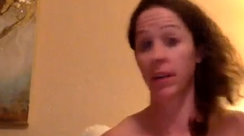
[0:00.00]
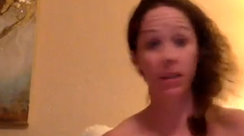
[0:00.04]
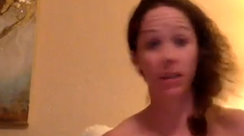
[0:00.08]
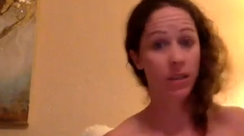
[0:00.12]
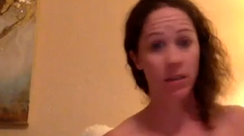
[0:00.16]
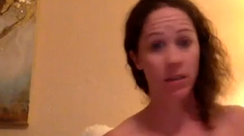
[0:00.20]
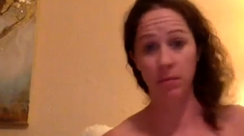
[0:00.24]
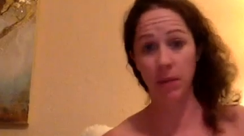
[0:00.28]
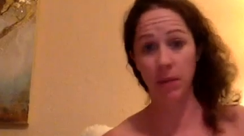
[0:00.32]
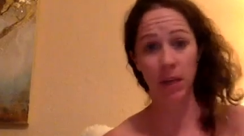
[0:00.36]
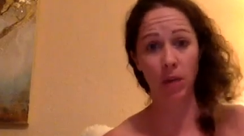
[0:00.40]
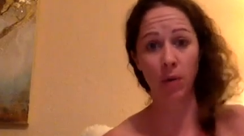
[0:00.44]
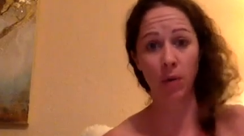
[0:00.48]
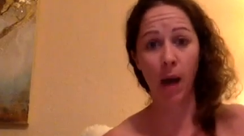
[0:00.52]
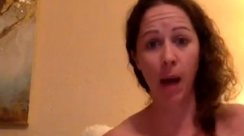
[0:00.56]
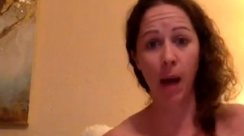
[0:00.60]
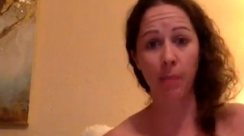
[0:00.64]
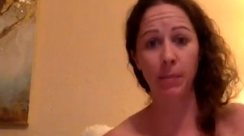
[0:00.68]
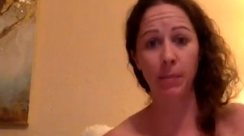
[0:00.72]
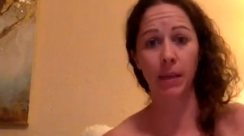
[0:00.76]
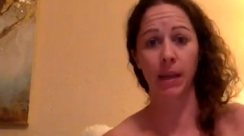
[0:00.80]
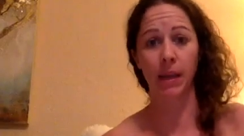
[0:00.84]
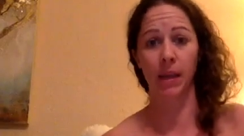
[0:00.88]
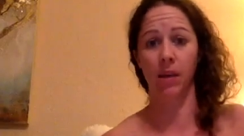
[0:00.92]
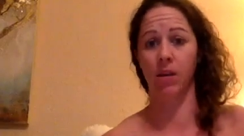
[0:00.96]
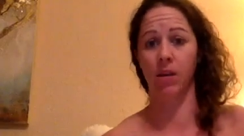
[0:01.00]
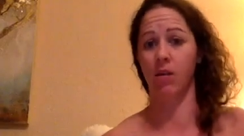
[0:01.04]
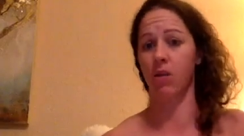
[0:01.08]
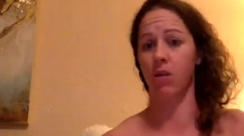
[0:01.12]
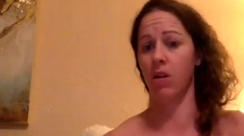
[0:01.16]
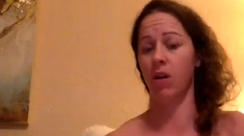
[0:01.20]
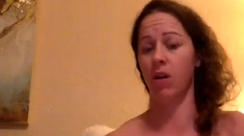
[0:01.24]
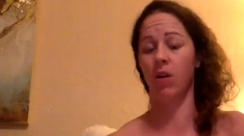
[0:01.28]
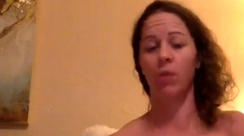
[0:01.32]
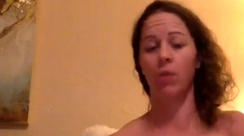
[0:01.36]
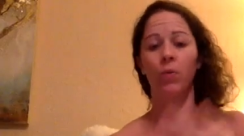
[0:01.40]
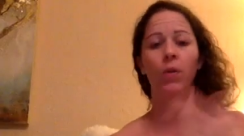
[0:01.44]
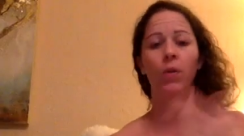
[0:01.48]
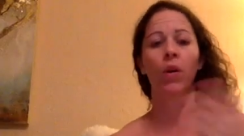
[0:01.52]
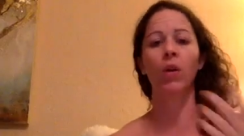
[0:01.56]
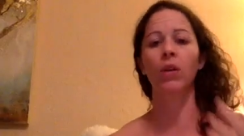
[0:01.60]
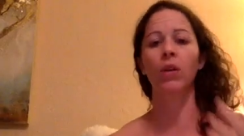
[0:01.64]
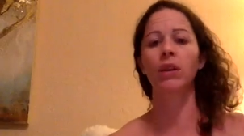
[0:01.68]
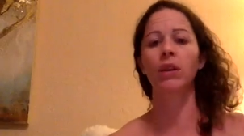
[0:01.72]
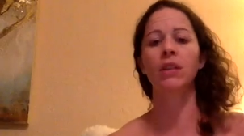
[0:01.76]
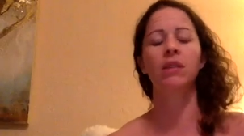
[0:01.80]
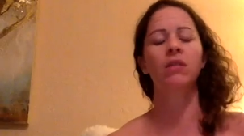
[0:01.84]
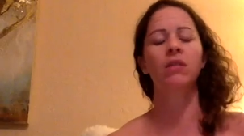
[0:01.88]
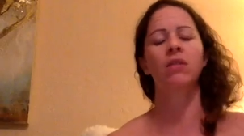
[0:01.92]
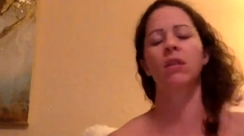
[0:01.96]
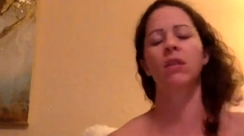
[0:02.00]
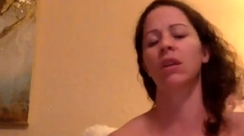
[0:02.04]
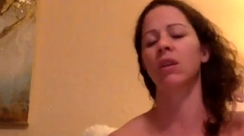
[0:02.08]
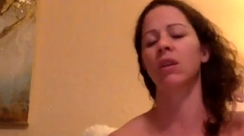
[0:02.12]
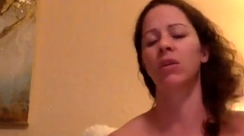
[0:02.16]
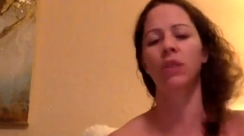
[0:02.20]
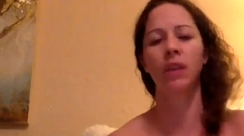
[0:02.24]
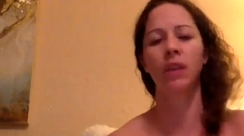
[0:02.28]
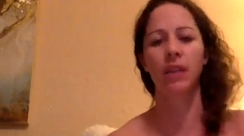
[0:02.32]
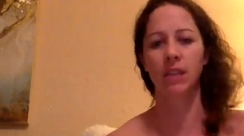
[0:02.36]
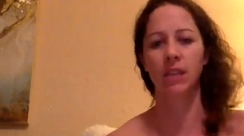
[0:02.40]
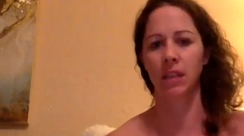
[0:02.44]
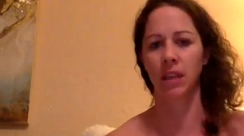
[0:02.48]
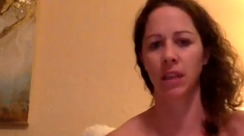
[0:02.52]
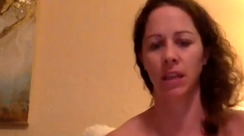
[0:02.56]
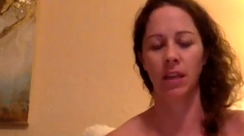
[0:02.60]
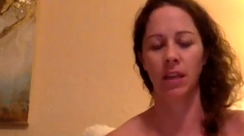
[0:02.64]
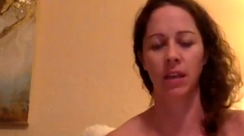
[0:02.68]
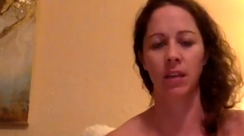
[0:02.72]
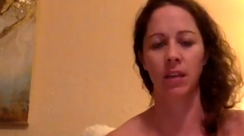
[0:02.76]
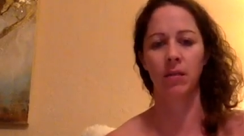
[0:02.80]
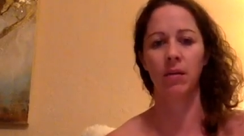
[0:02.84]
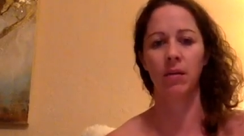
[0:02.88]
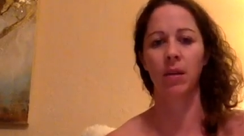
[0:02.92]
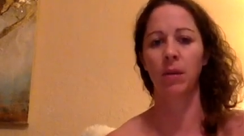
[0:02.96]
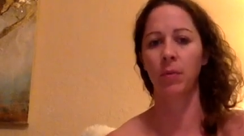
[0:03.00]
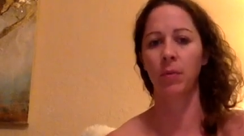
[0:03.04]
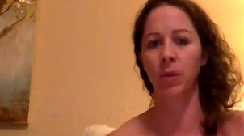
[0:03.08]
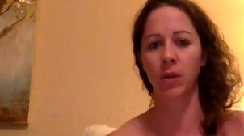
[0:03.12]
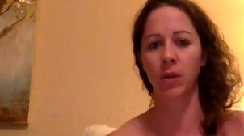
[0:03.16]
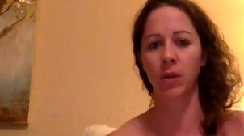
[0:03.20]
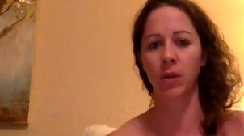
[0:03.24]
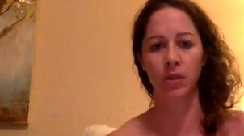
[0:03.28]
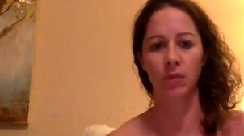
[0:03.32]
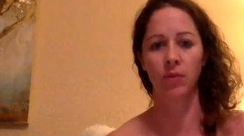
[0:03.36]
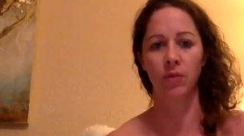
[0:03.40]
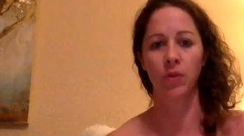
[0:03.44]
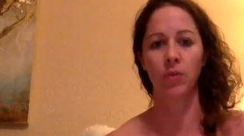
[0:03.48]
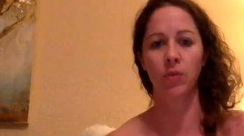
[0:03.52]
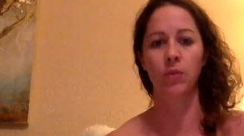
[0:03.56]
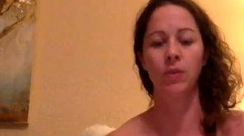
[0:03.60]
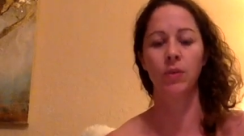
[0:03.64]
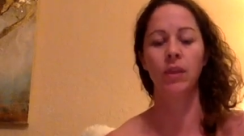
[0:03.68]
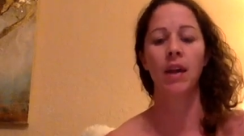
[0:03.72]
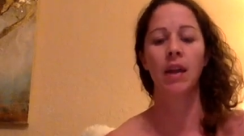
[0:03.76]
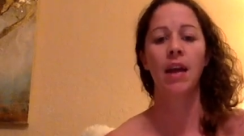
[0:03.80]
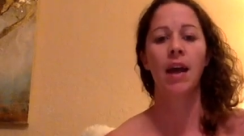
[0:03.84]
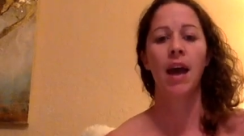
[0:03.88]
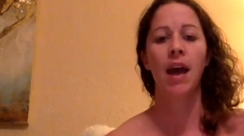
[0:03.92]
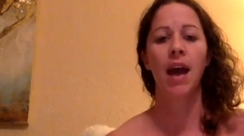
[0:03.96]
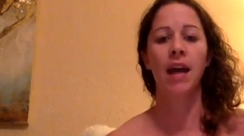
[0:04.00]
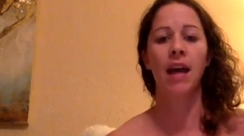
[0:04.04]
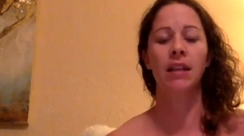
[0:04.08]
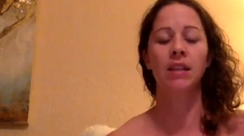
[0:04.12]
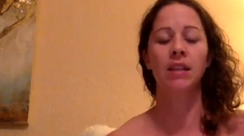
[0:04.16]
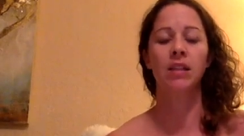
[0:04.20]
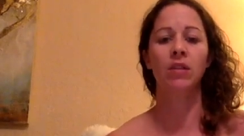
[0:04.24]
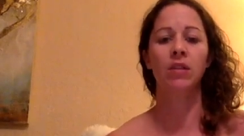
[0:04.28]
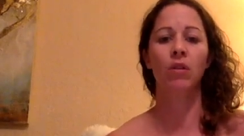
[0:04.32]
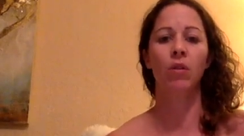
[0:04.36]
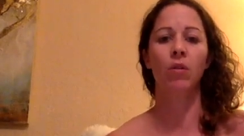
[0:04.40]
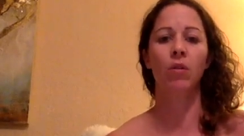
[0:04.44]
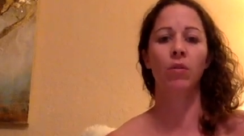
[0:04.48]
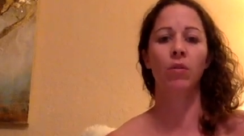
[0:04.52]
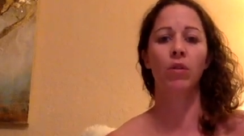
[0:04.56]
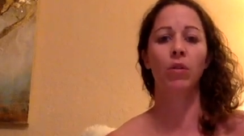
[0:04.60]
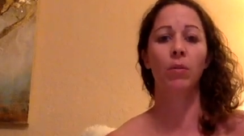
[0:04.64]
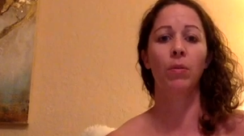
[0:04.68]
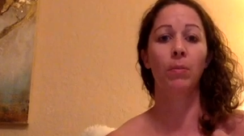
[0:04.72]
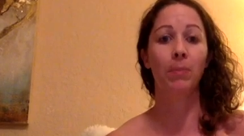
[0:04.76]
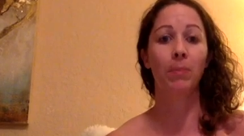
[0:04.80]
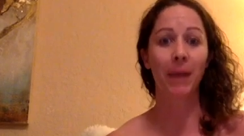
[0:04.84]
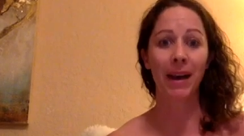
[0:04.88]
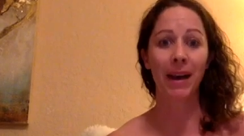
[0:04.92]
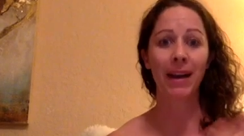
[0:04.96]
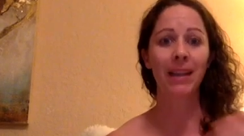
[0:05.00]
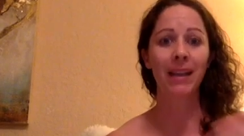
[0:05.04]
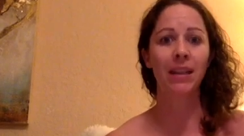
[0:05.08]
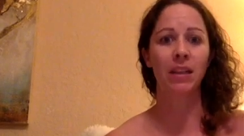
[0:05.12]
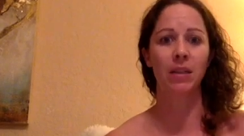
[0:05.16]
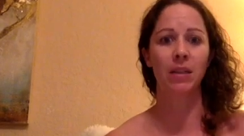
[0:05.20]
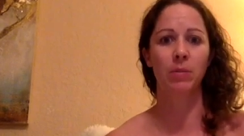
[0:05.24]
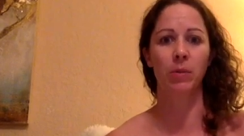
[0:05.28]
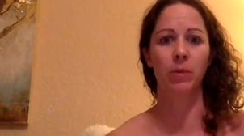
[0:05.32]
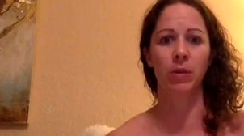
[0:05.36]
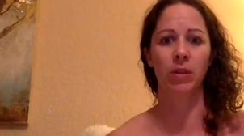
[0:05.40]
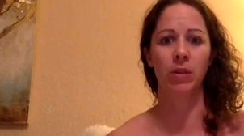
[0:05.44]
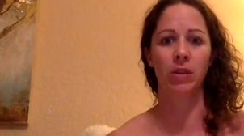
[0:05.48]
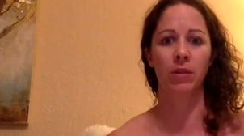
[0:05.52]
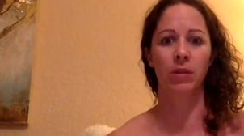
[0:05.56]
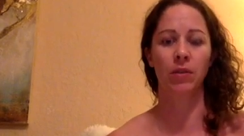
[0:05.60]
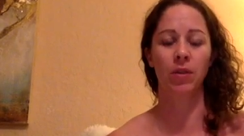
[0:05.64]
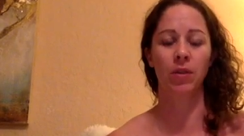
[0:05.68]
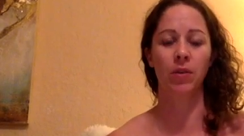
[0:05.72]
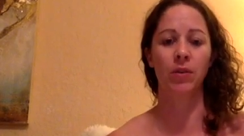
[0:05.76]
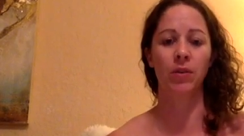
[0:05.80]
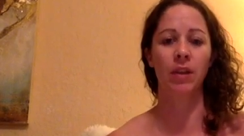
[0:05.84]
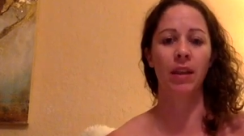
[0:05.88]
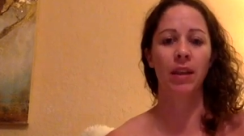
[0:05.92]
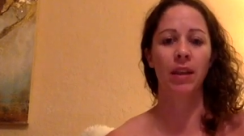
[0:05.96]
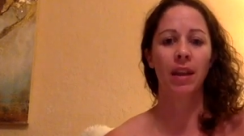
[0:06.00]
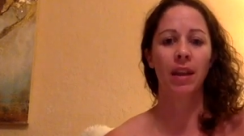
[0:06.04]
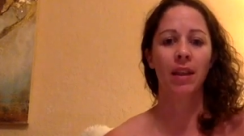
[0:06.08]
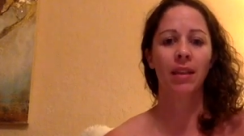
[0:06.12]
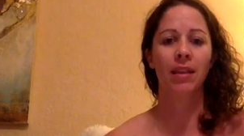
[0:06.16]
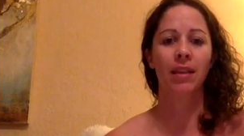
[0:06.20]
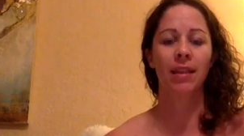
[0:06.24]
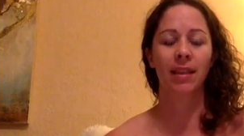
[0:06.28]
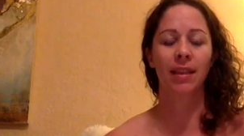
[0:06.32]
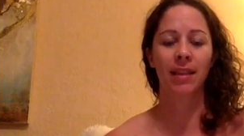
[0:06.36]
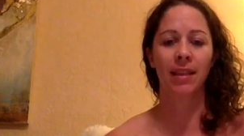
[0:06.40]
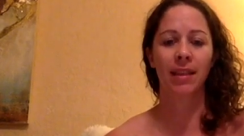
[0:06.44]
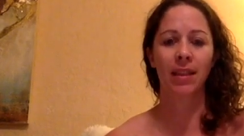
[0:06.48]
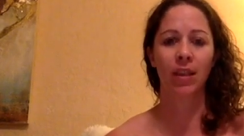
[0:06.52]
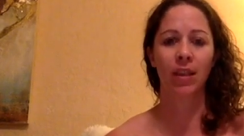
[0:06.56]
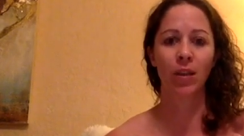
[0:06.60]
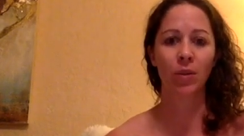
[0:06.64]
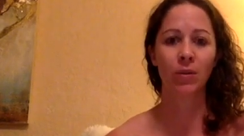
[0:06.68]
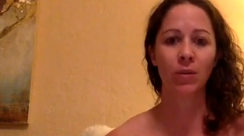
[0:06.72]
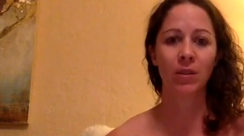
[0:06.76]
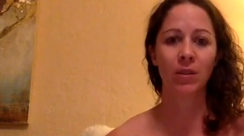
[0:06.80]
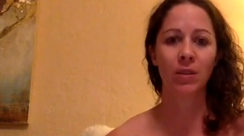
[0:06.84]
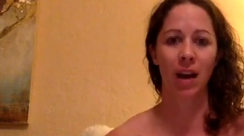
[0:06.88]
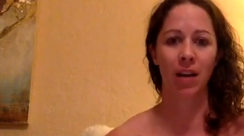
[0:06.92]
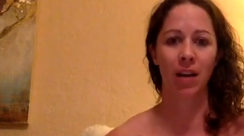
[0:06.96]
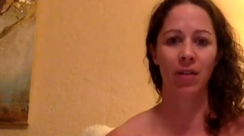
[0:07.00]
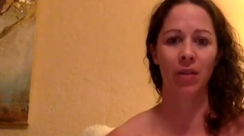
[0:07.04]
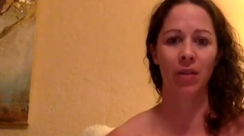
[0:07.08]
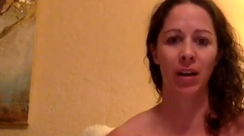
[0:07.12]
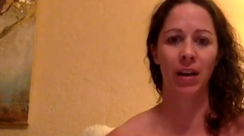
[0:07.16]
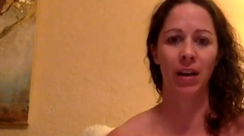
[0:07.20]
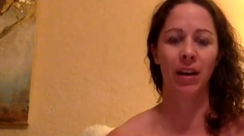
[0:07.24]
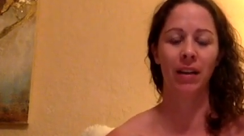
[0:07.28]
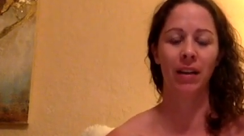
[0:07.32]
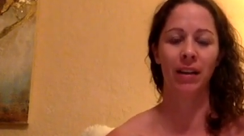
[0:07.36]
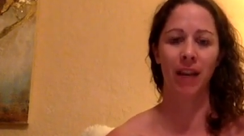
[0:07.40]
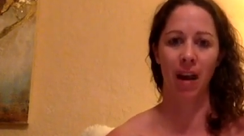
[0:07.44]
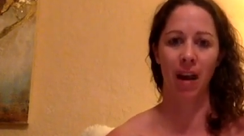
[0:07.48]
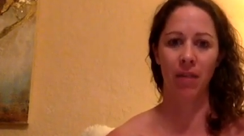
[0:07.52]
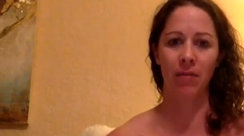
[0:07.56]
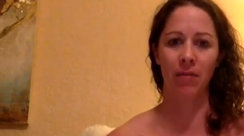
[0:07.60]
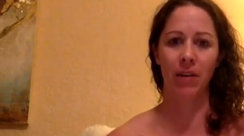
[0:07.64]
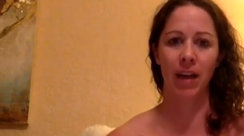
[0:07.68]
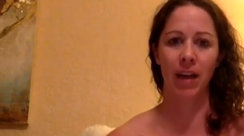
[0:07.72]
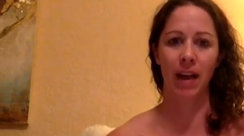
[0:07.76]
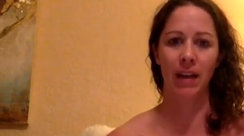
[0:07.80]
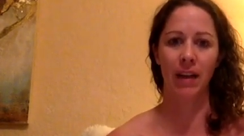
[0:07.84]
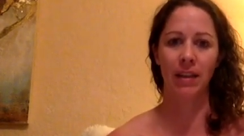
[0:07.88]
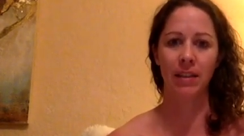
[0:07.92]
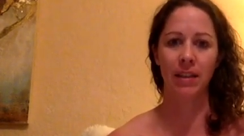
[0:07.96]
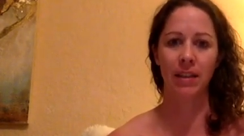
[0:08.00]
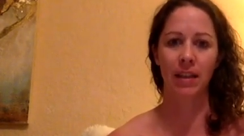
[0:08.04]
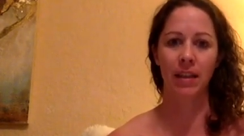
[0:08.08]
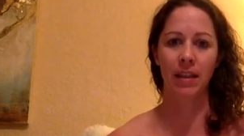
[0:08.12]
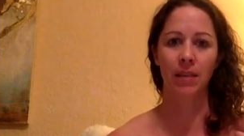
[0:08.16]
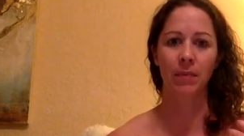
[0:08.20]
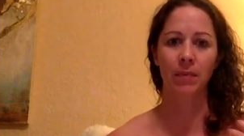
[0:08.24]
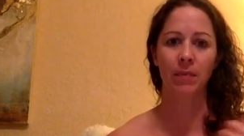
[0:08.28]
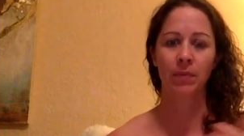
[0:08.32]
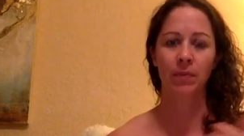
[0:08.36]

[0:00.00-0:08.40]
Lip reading: doesn't make you happy, or all these crazy points of views. And so you buy these points of views, and then you start creating that reality.